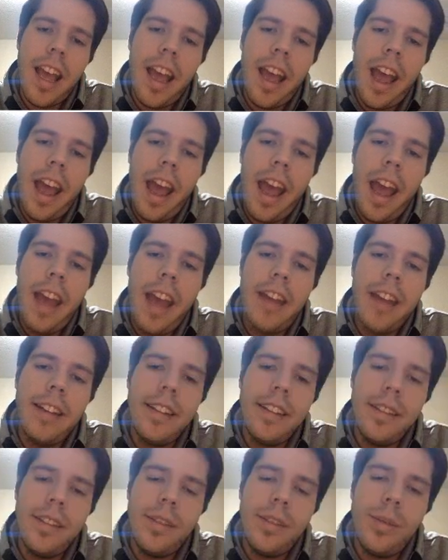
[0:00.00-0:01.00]
and
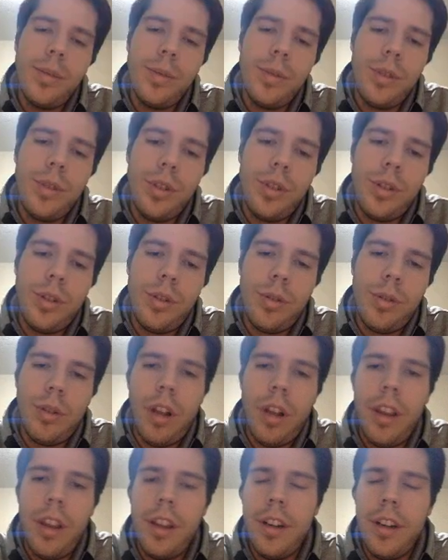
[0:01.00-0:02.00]
to
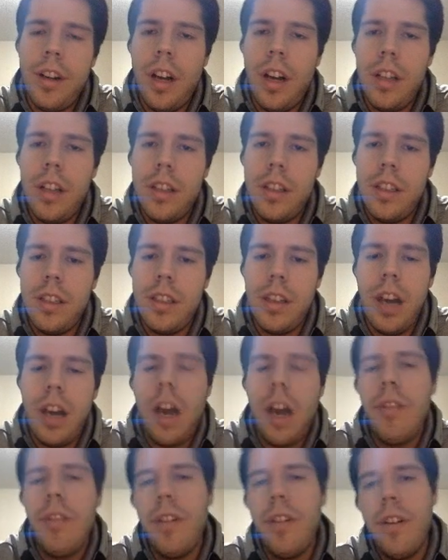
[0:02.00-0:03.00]
draw the knots
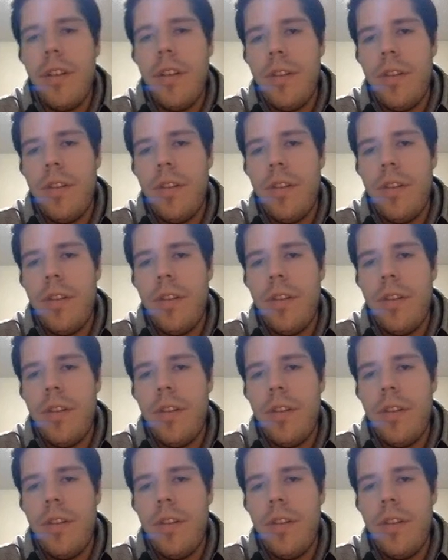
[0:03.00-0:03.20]
off of...